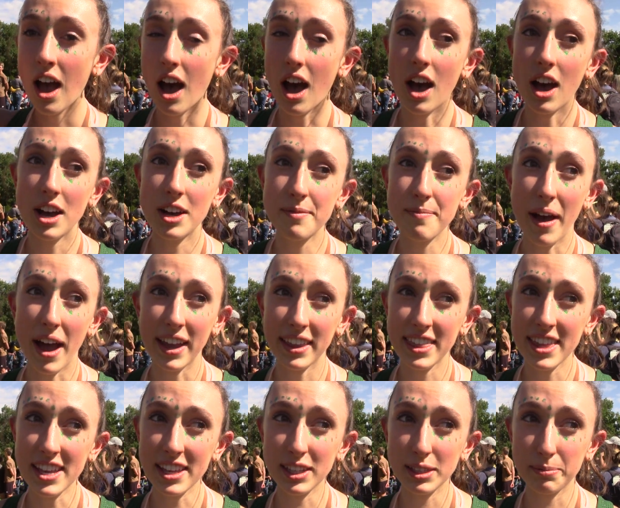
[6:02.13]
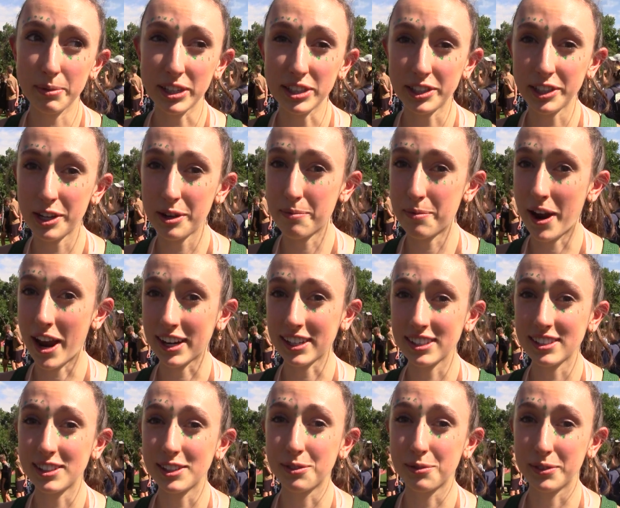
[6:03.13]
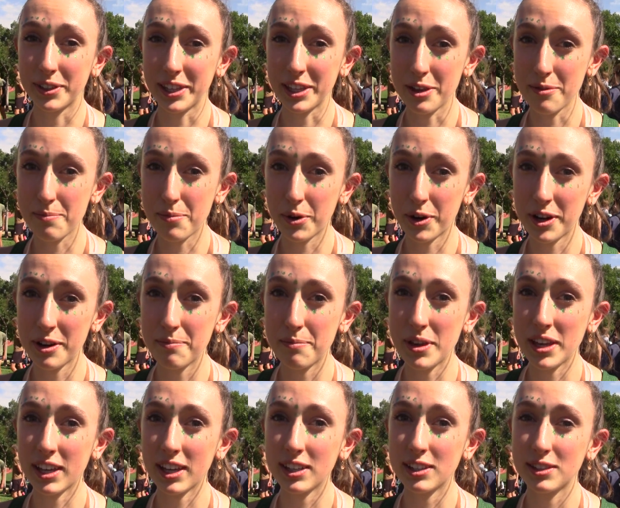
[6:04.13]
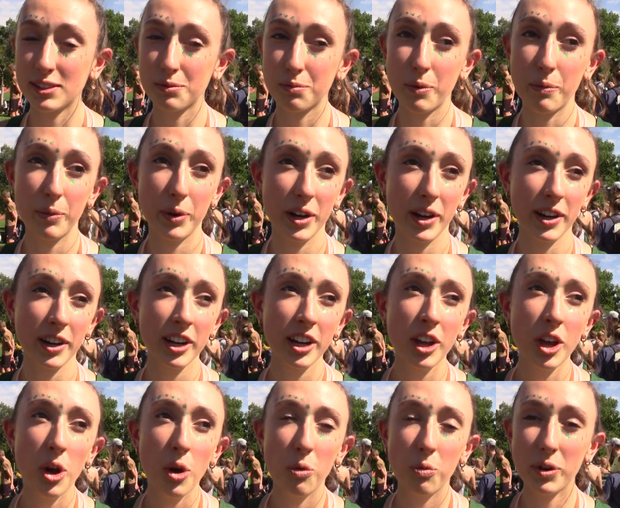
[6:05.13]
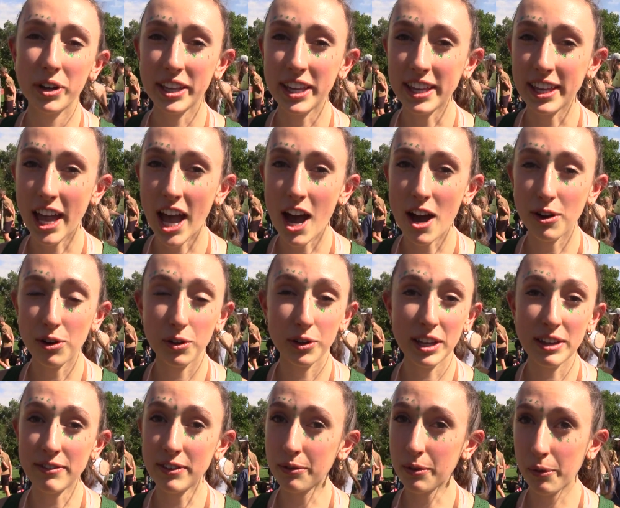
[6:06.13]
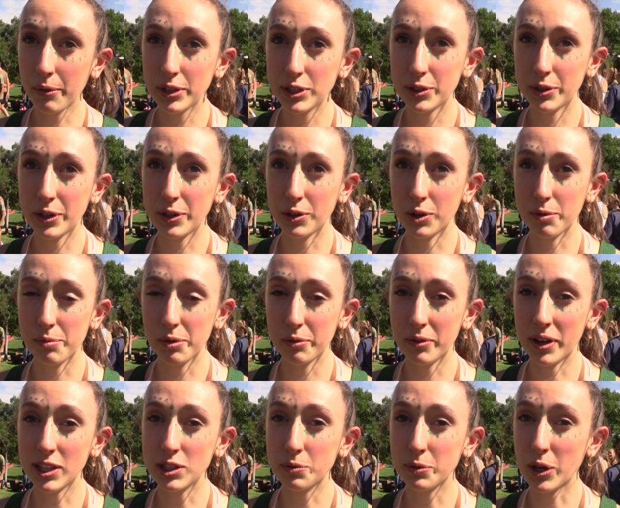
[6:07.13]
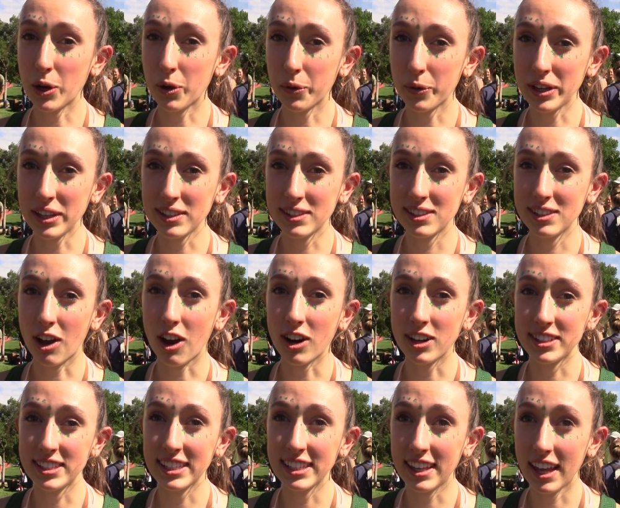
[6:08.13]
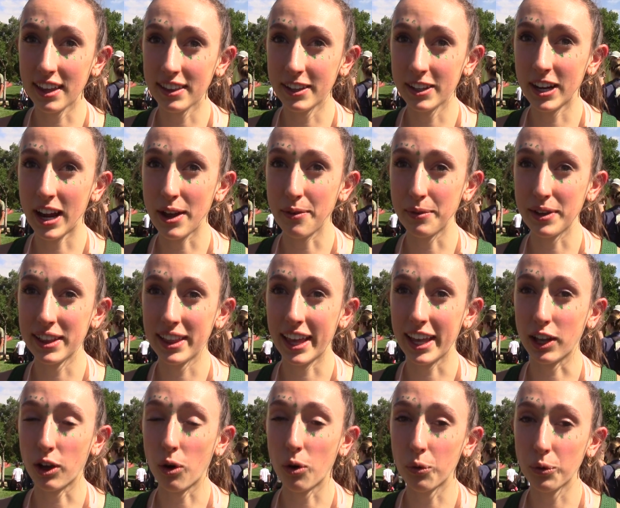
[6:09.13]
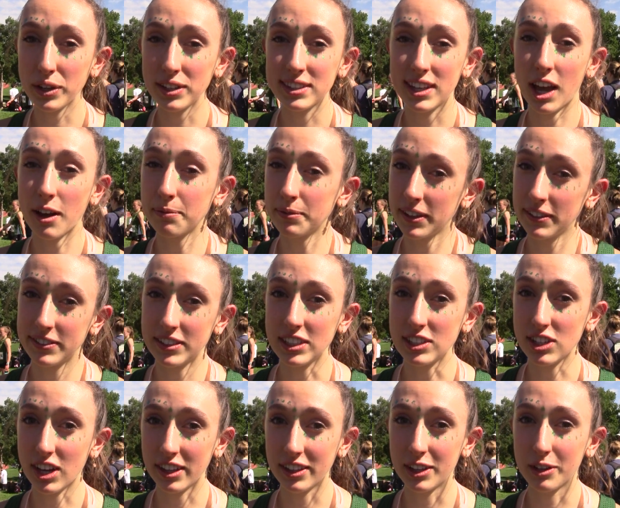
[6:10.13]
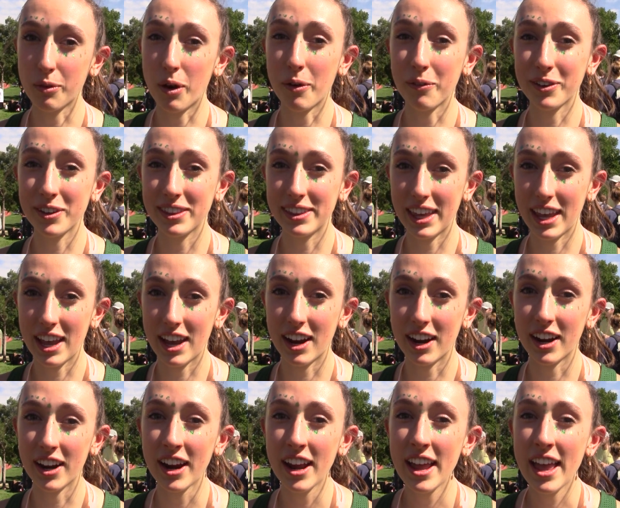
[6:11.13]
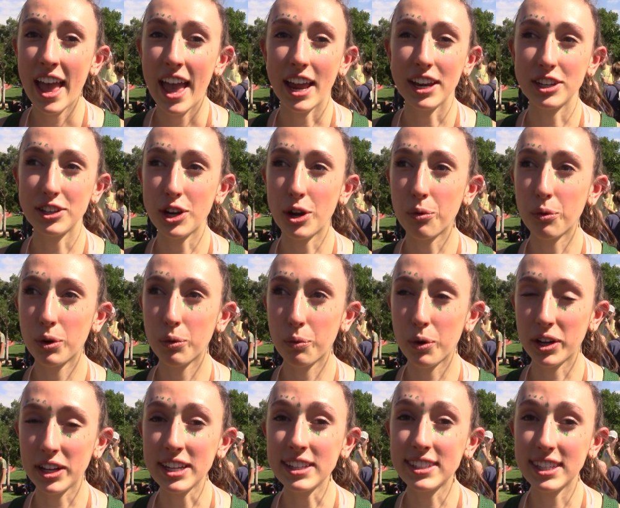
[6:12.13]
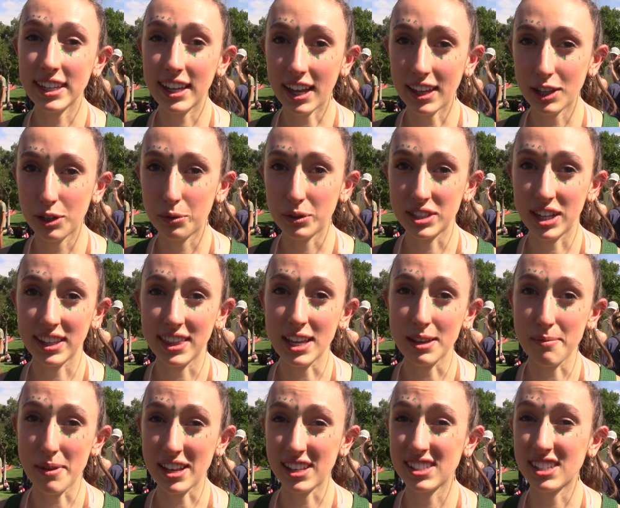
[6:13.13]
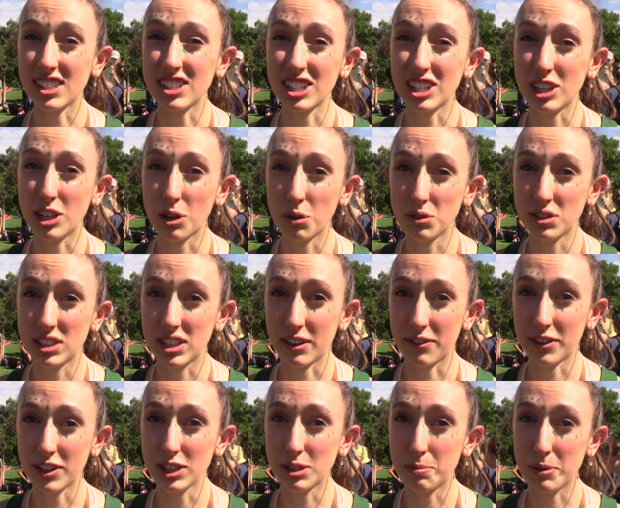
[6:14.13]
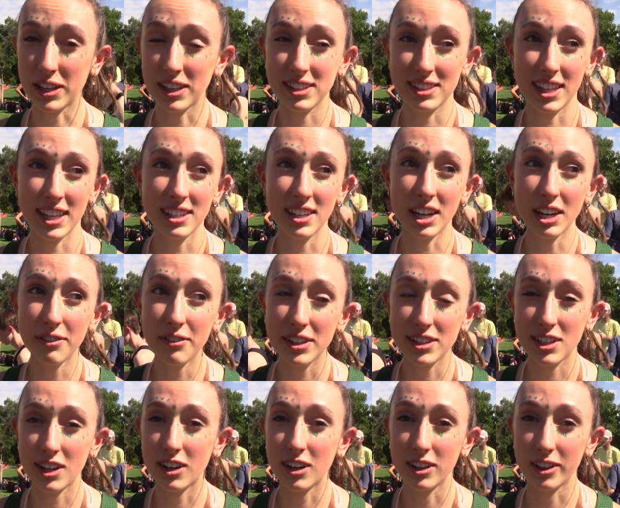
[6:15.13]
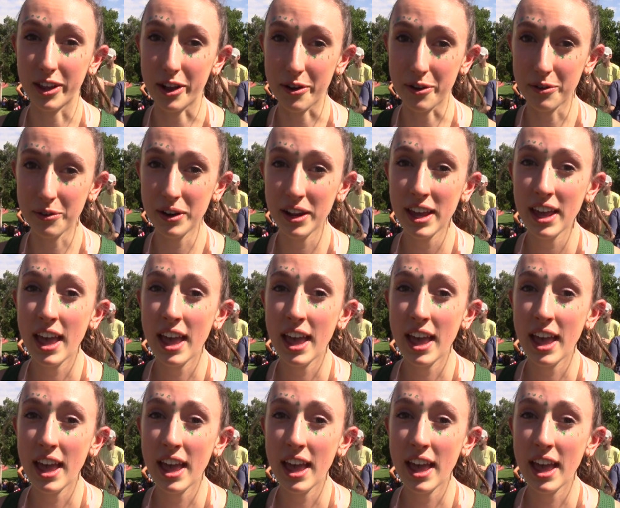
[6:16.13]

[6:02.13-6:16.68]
I think especially in practice, it's really important, because when we're working out or even when we're doing normal runs, we always are together and we, like, always uplift each other while we're there. And, you know, we're working together, which I think makes such a huge difference, because then none of us are alone.